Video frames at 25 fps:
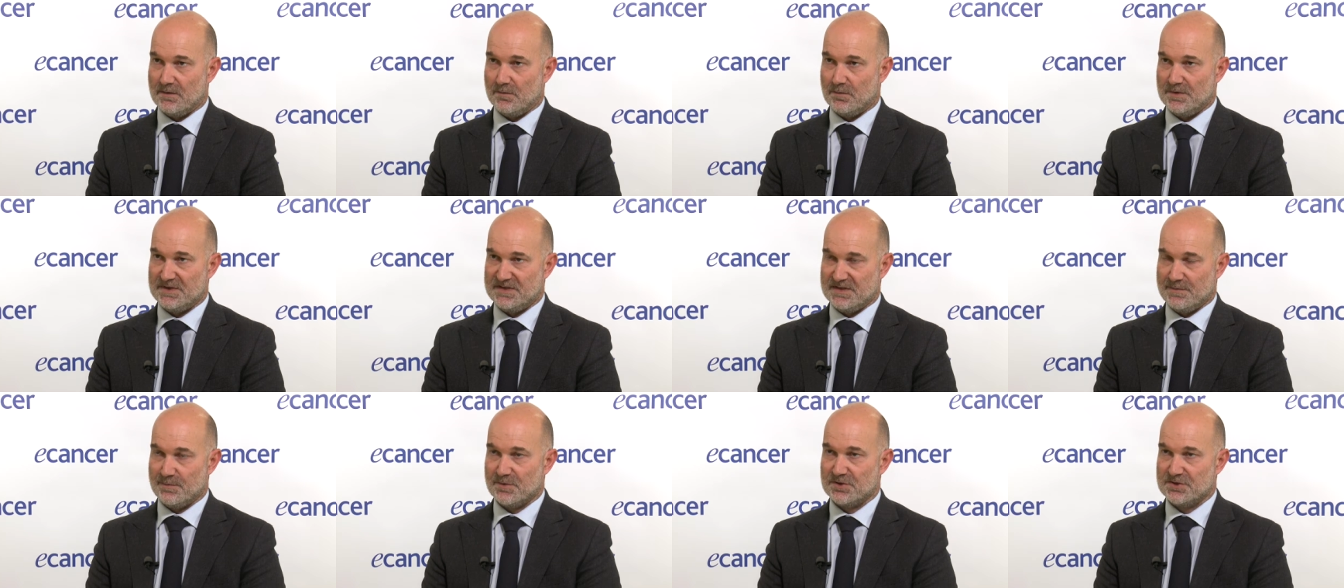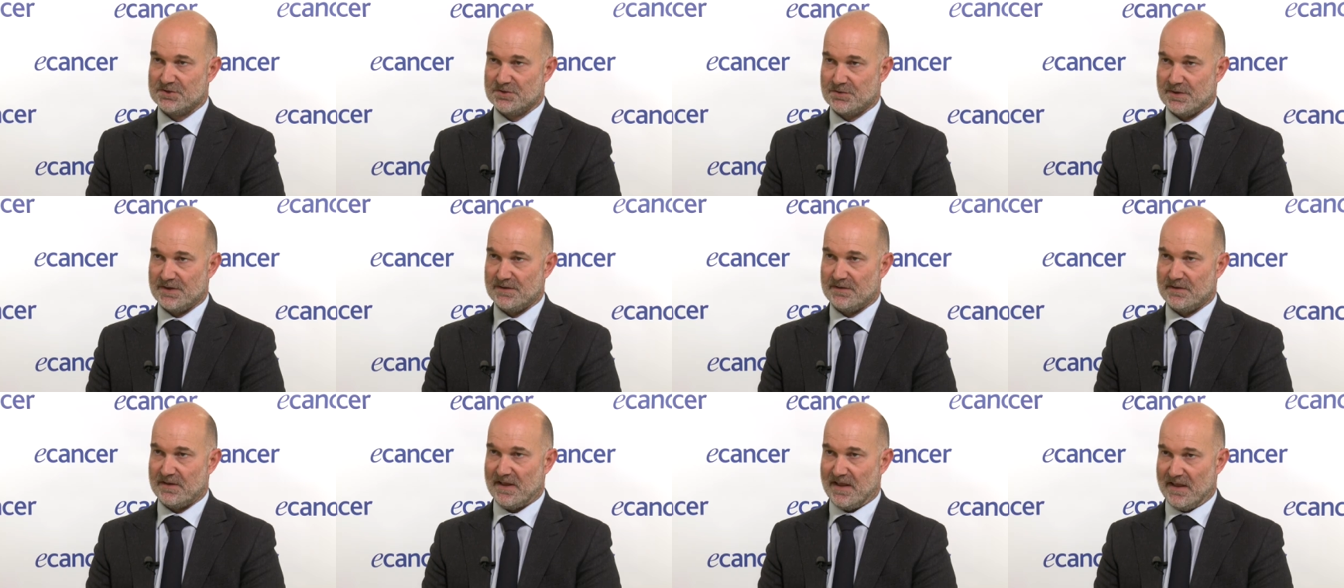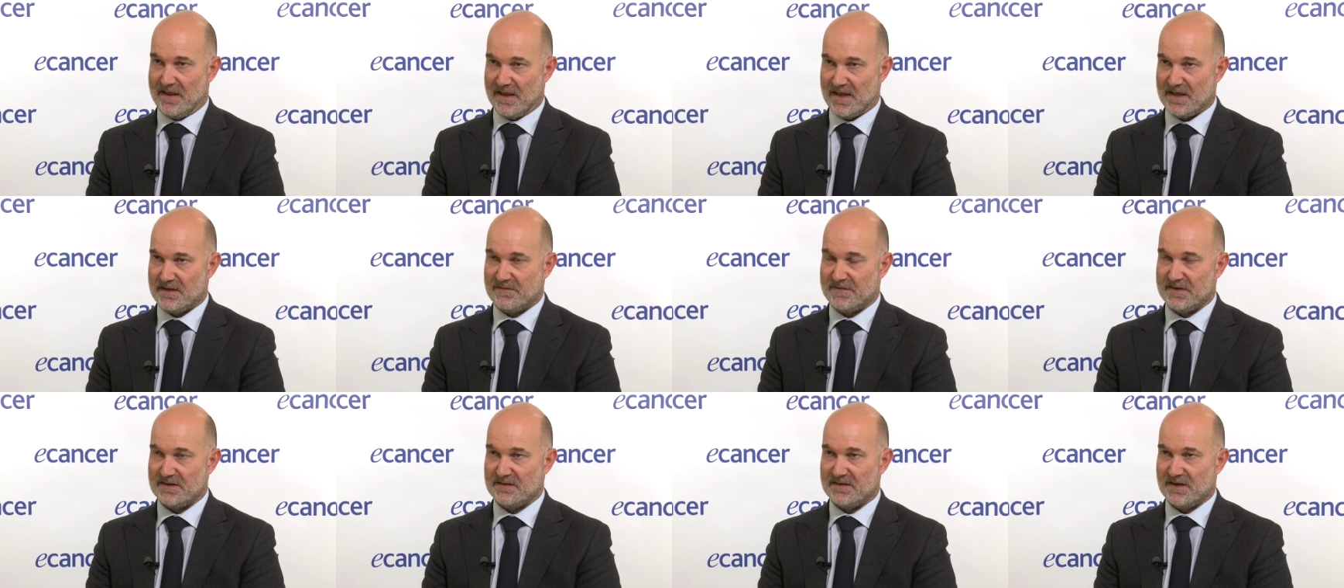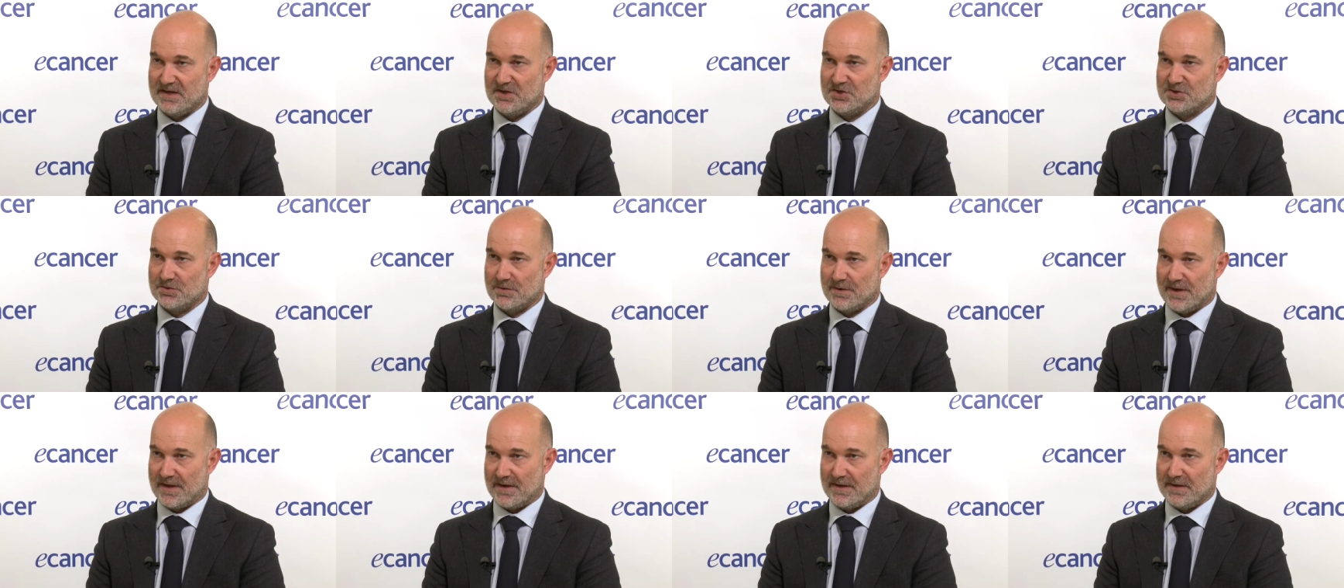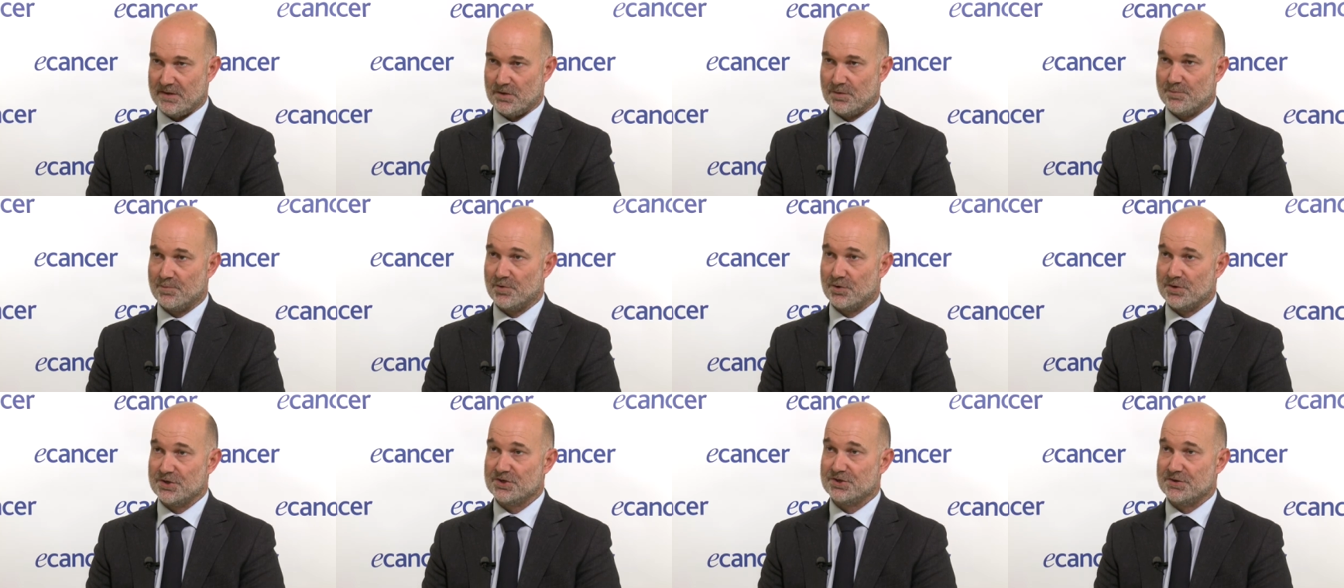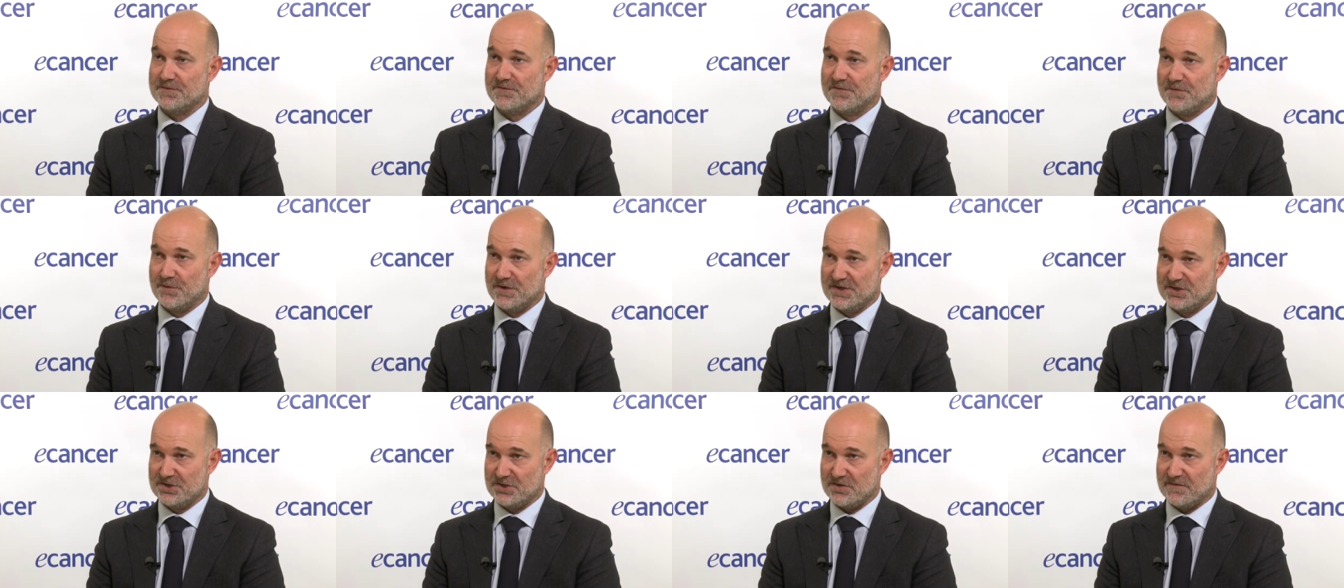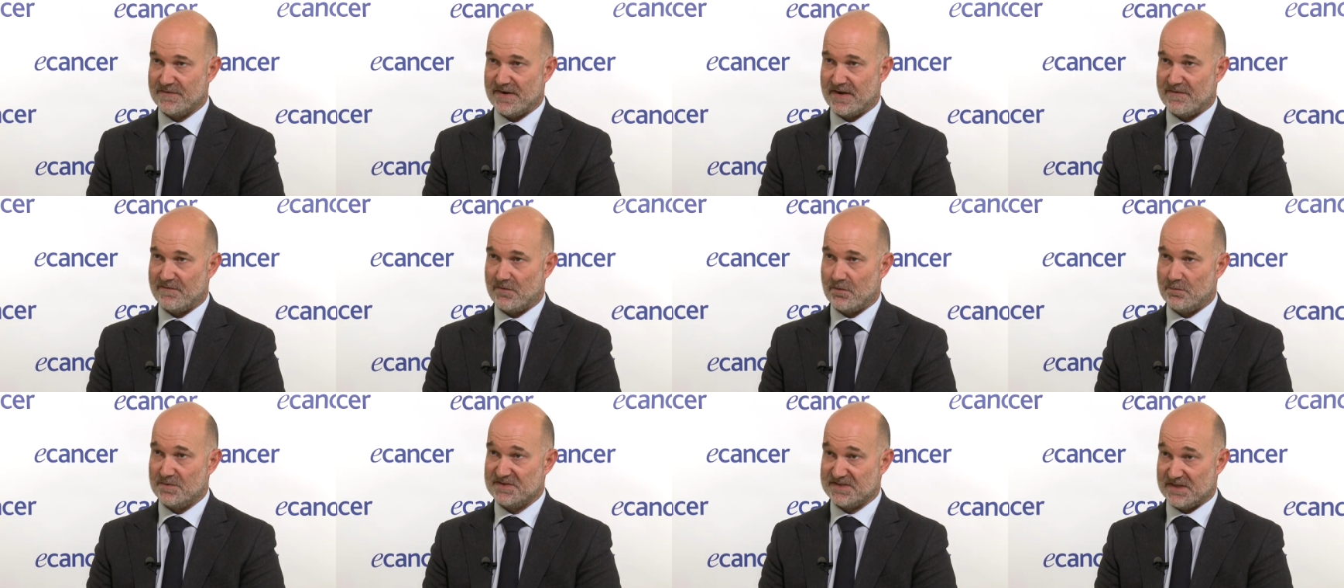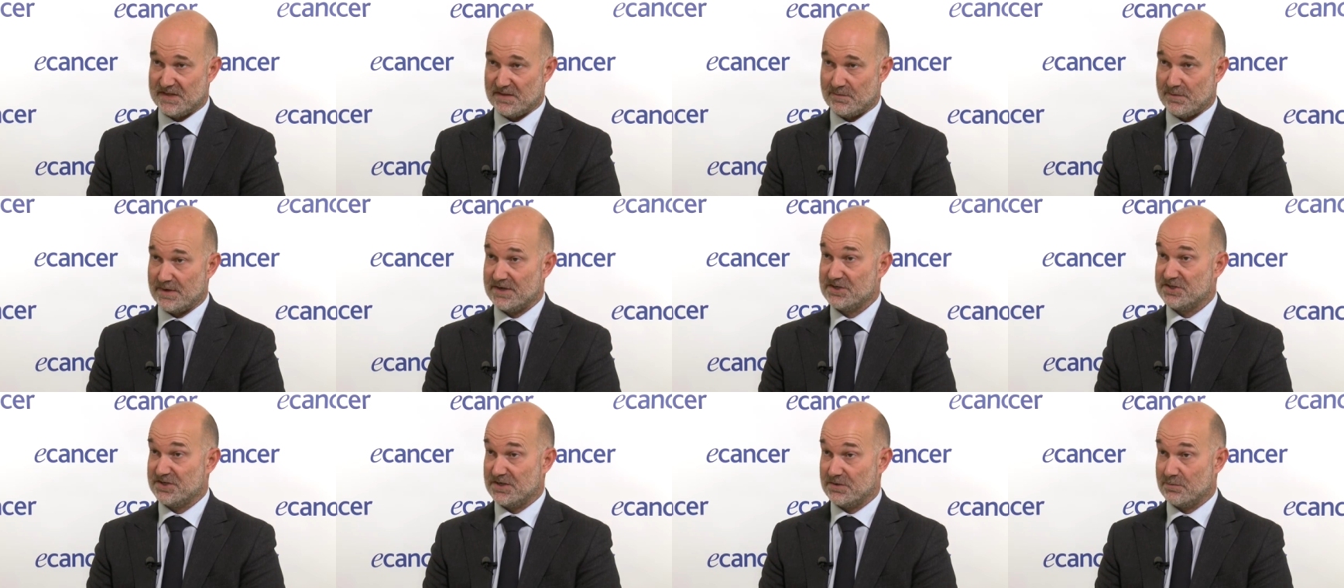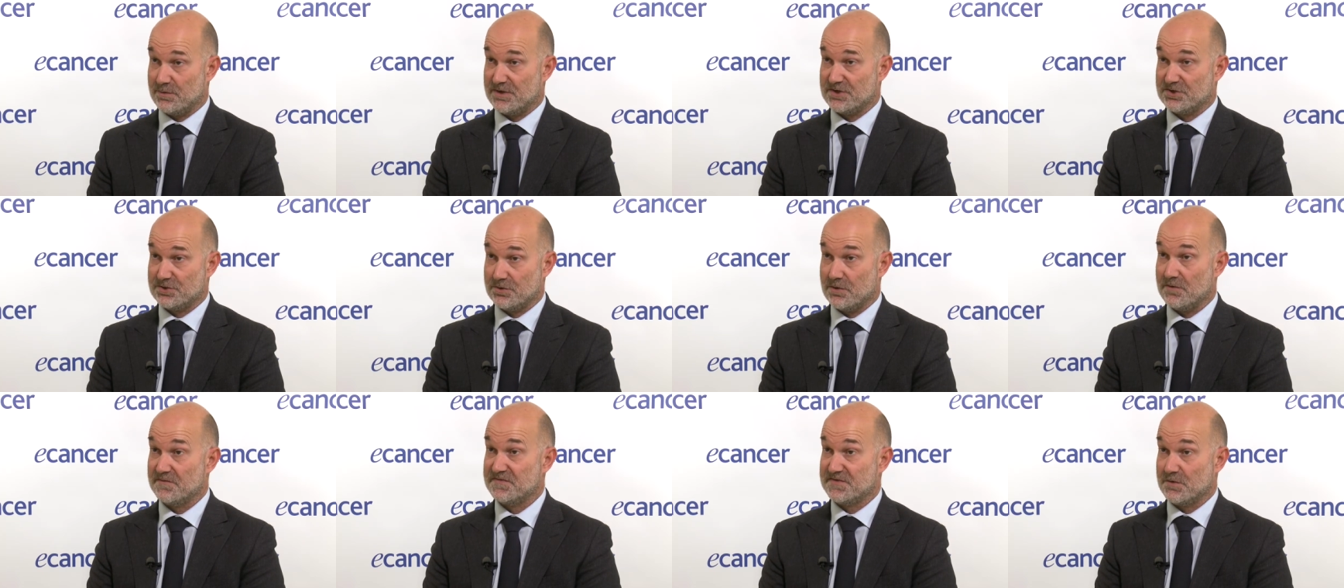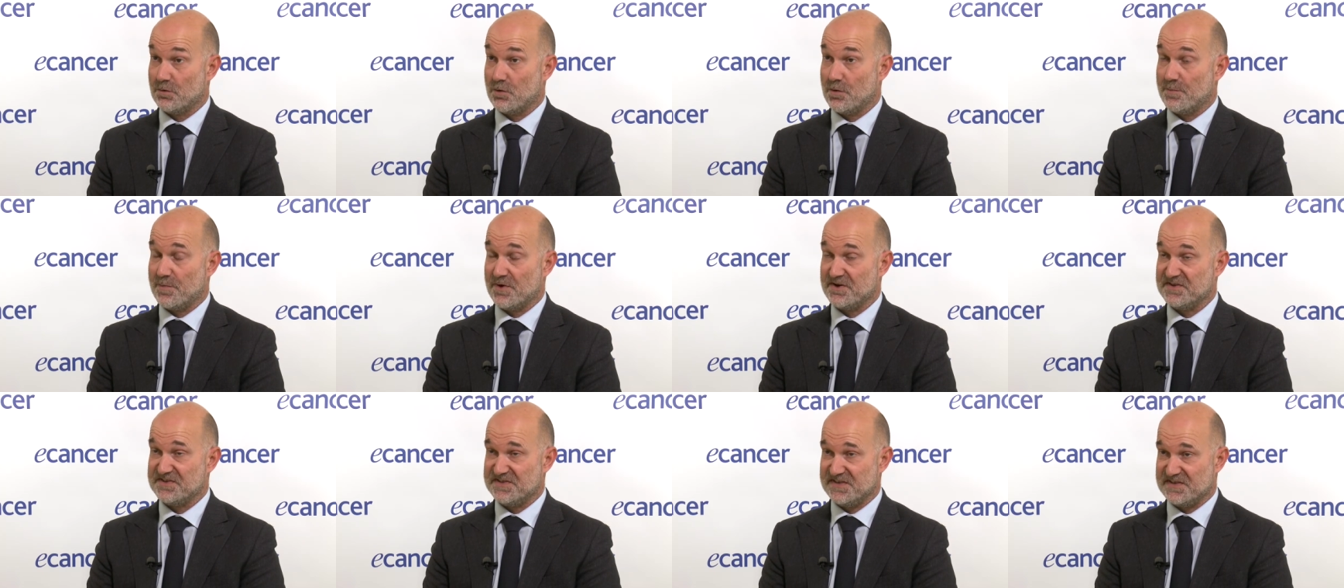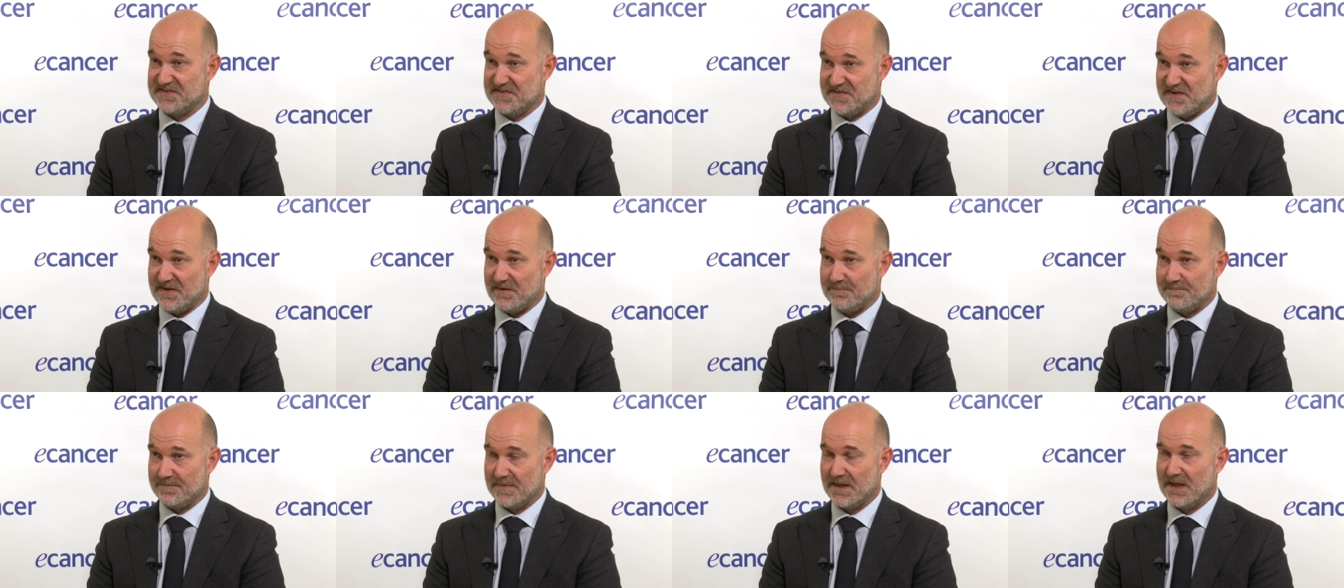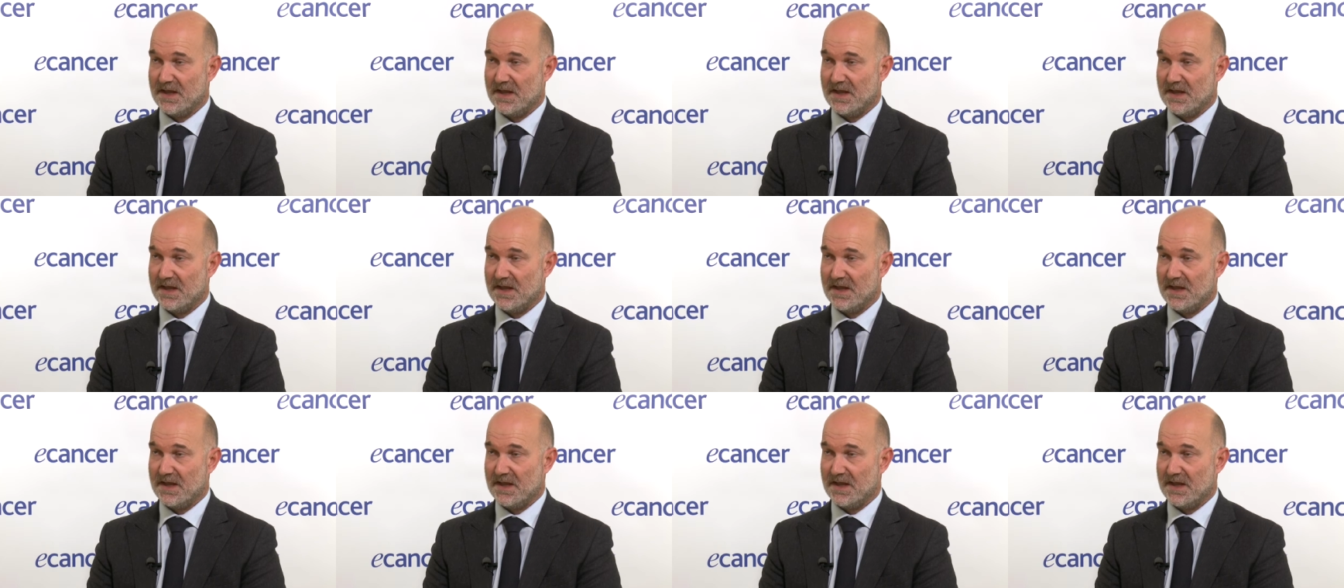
we demonstrated an advantage regarding the progression-free survival with an hazard ratio of 0.60.